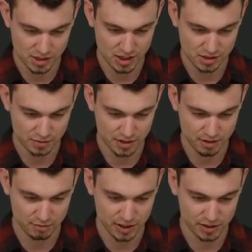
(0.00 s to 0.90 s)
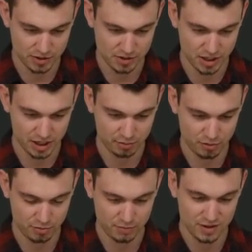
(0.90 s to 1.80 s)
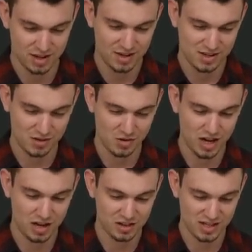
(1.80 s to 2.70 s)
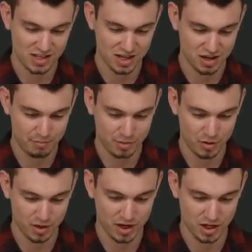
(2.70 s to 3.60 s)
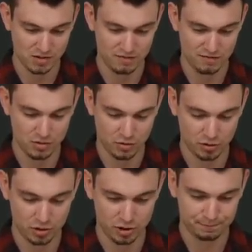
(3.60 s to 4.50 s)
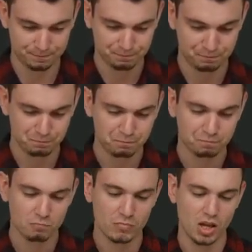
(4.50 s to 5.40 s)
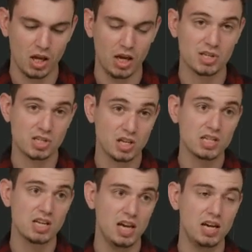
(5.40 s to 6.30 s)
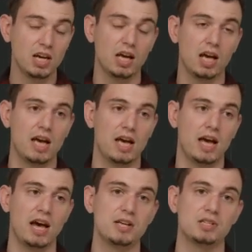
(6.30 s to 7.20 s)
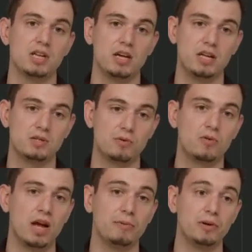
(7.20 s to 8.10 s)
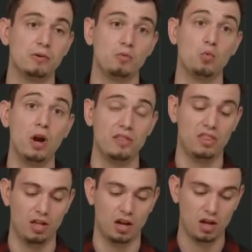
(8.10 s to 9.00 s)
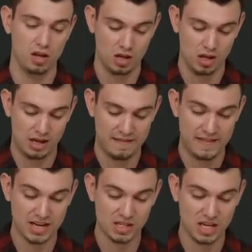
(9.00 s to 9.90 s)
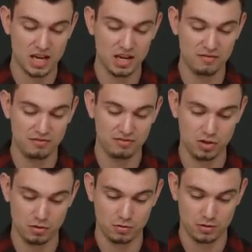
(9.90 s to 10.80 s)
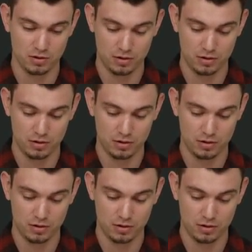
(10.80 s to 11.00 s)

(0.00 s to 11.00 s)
That's why the compiler is not happy with me. So now let's say Pokédex view holder. And it's going to take as its parameter one thing, and that's a view.